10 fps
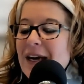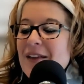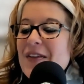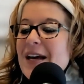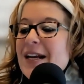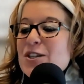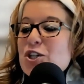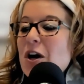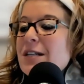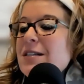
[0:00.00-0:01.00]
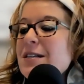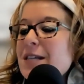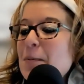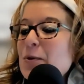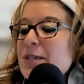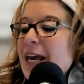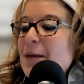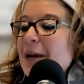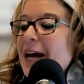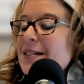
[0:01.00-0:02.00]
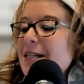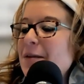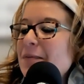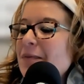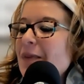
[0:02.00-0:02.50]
Then John's disciples came and asked him,